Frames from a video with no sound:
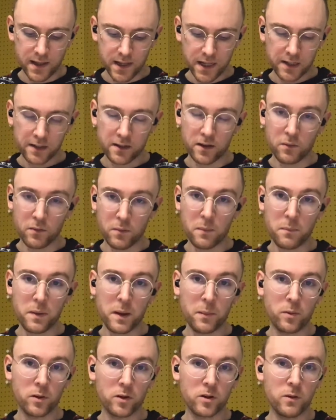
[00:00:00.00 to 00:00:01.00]
you know when
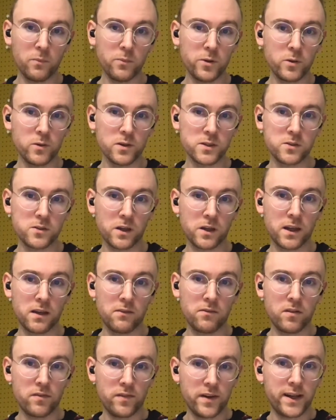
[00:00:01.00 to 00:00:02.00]
people come to us looking for
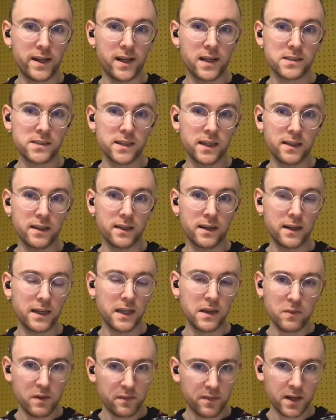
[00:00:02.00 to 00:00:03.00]
financing that
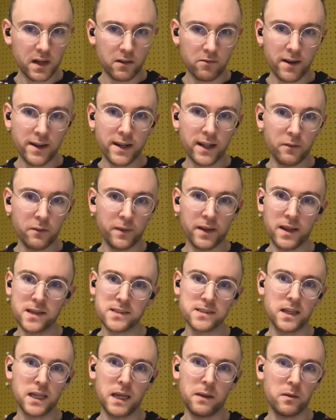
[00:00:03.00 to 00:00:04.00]
even if they're not ready we can
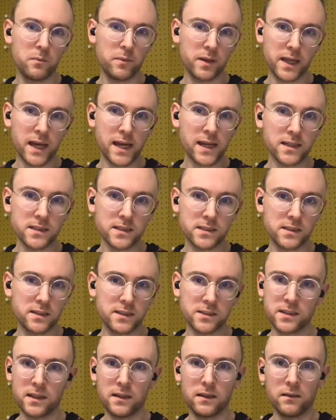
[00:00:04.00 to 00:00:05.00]
still keep them engaged they
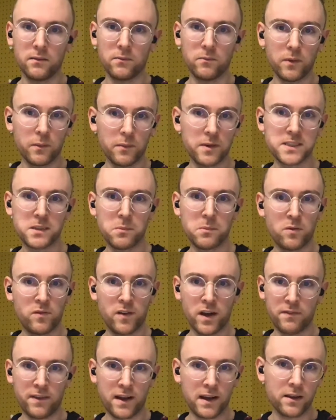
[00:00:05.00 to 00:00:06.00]
still we can still provide
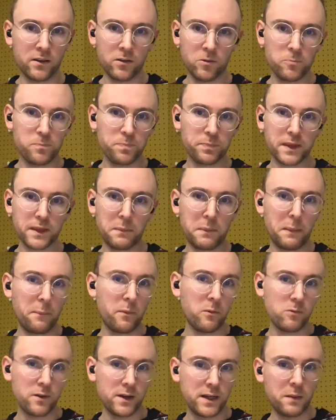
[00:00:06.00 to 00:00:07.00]
value and people
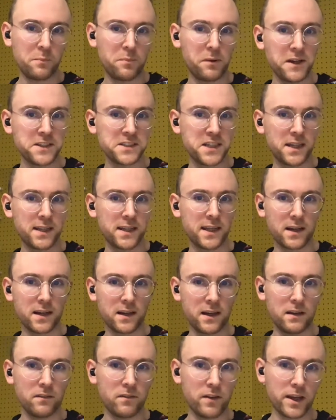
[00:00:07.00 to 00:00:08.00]
really appreciate that kind
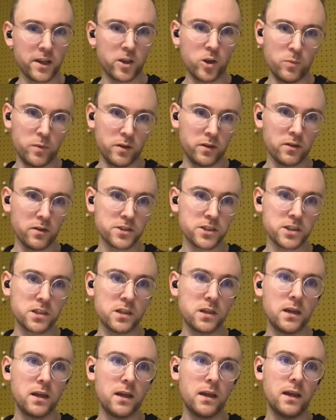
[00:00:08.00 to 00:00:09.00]
of like human touch
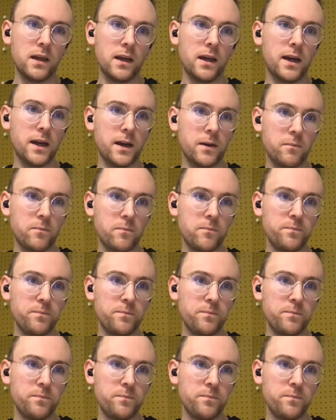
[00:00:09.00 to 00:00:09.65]
um